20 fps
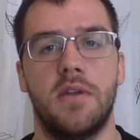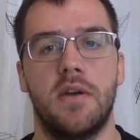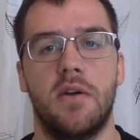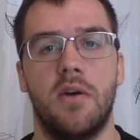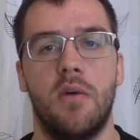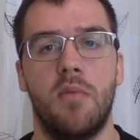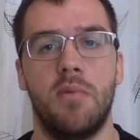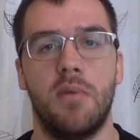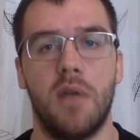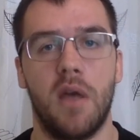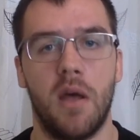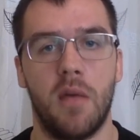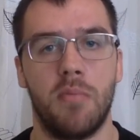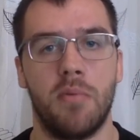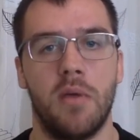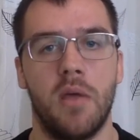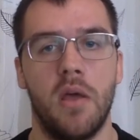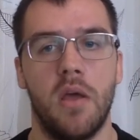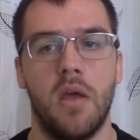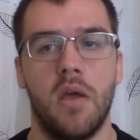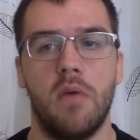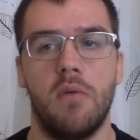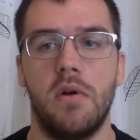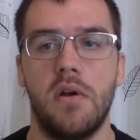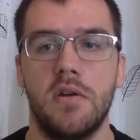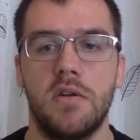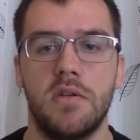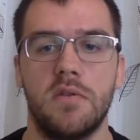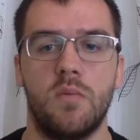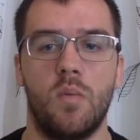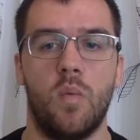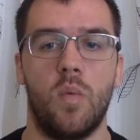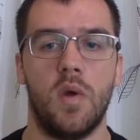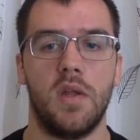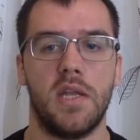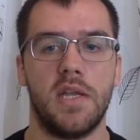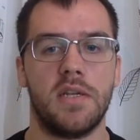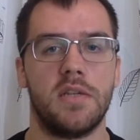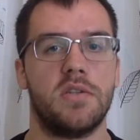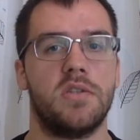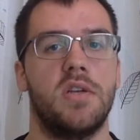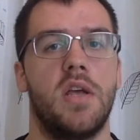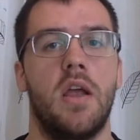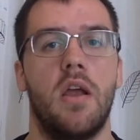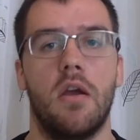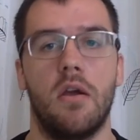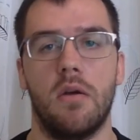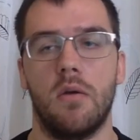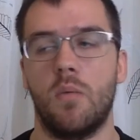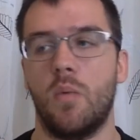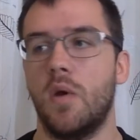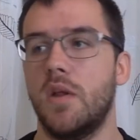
that open up when you're just willing to share,